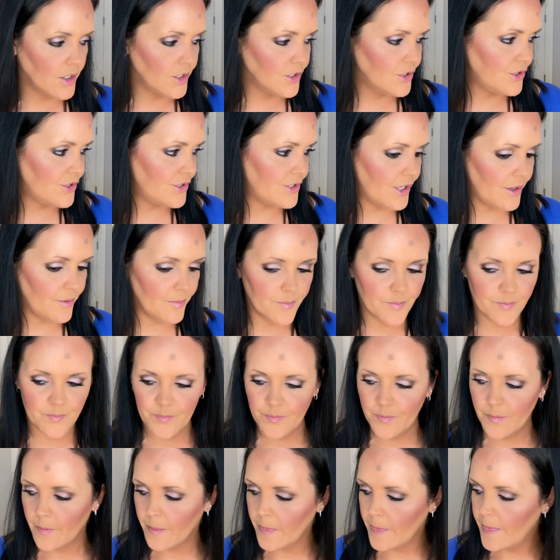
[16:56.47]
So,
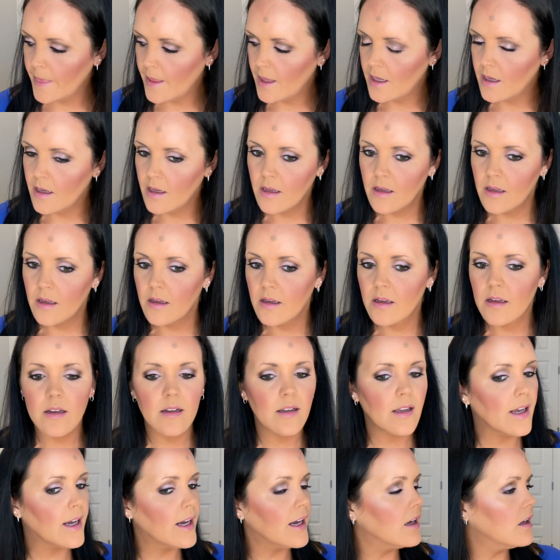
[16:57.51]

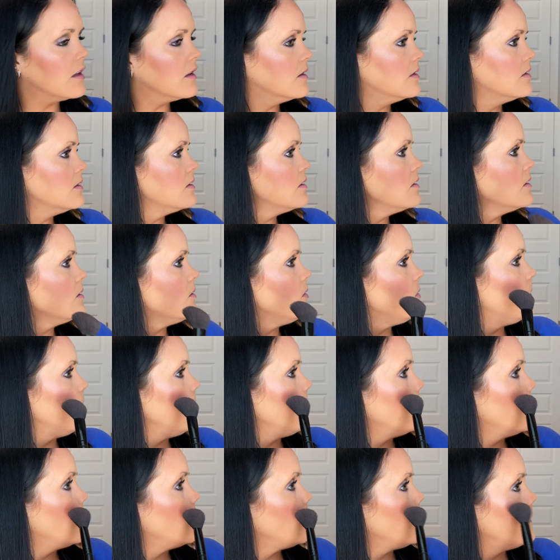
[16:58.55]
got a little too
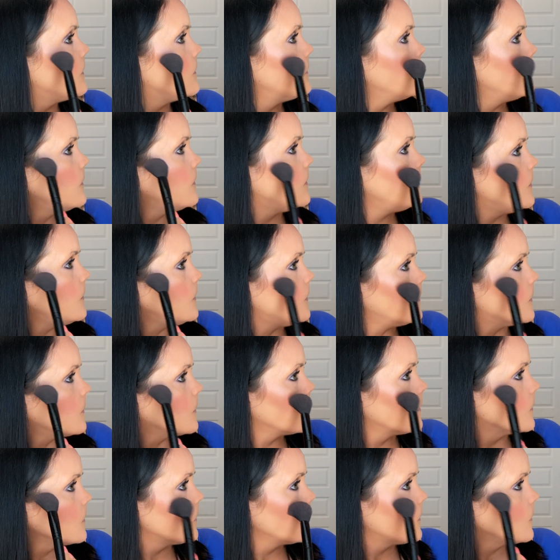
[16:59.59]
much over
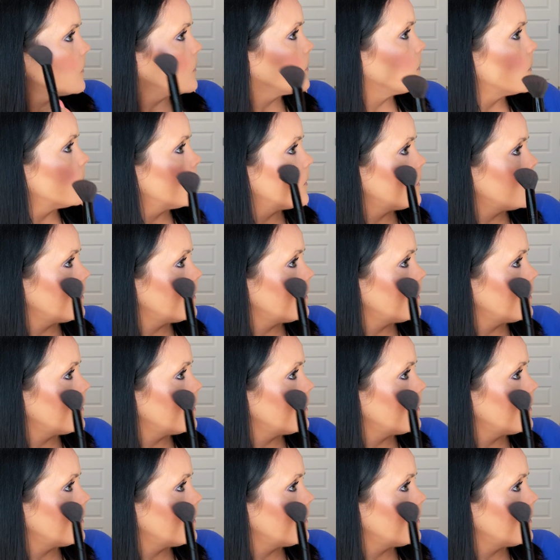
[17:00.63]
here, so I'm